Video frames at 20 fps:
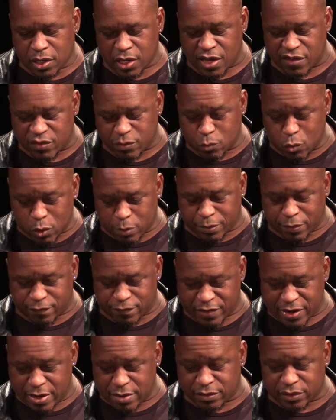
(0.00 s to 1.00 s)
Even more
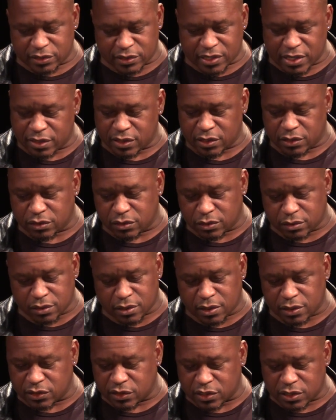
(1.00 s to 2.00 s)
profound is that these
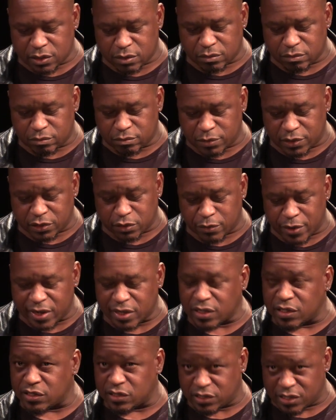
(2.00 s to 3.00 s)
neurons can be
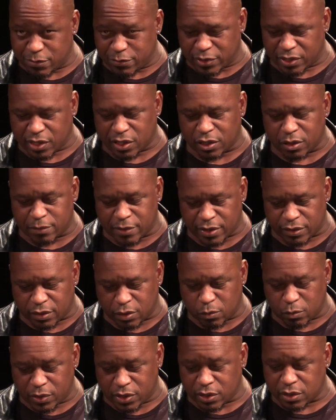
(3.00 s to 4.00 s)
directly stimulated by
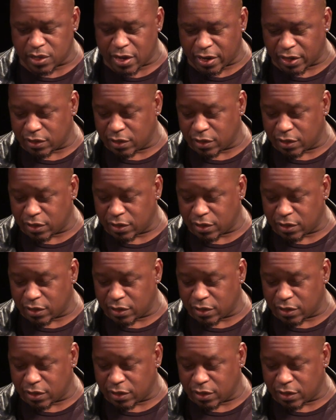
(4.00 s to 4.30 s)
the weak